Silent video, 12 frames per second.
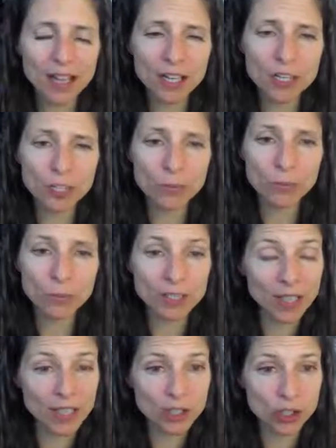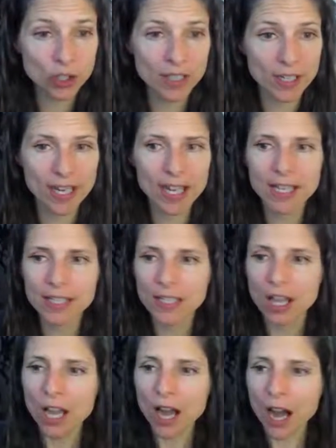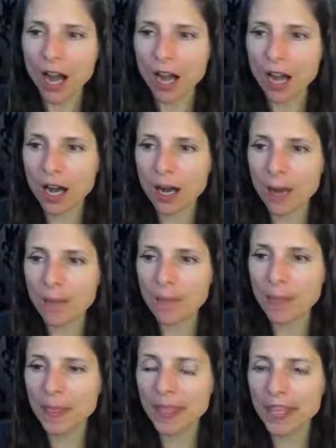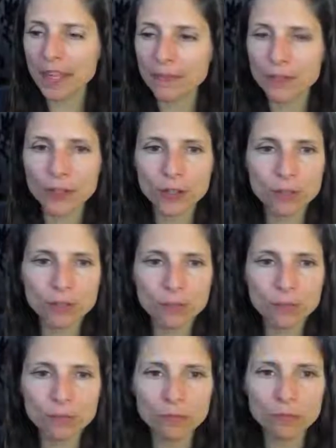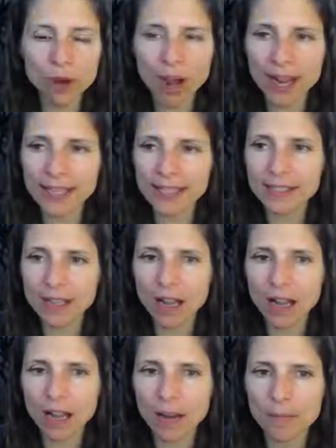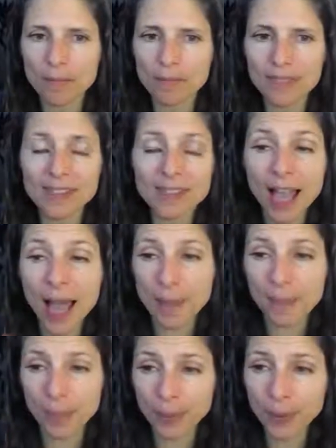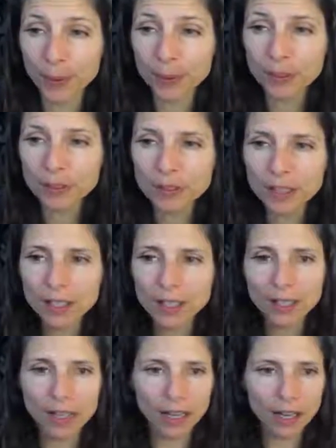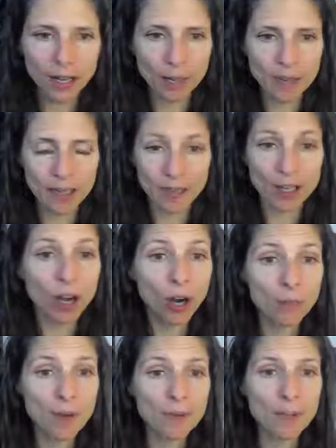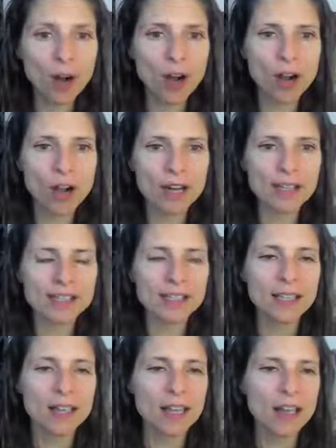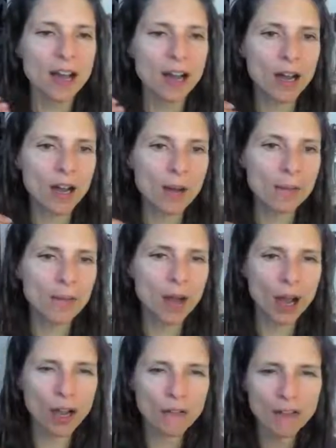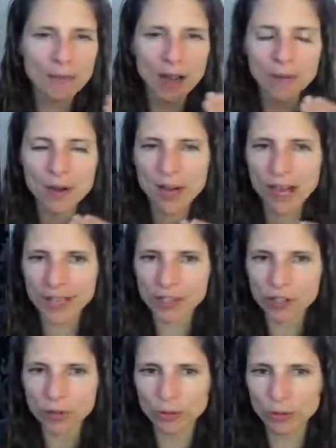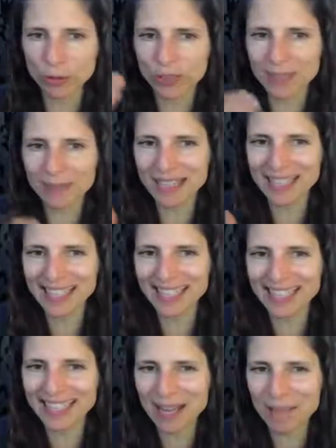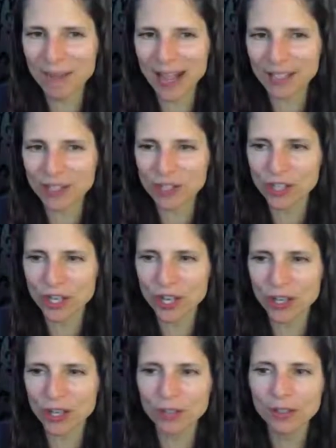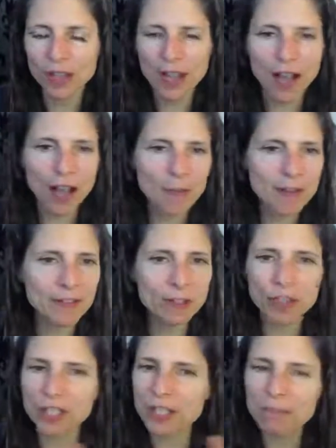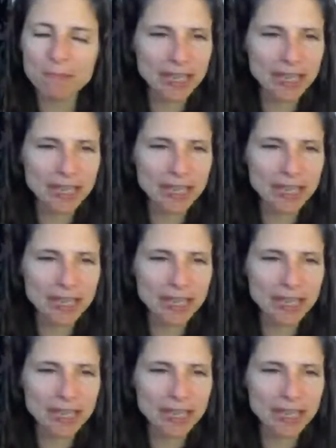and you would like to join us, if you write temple in the comment box, hopefully my angel will automatically get back to you. If not, you can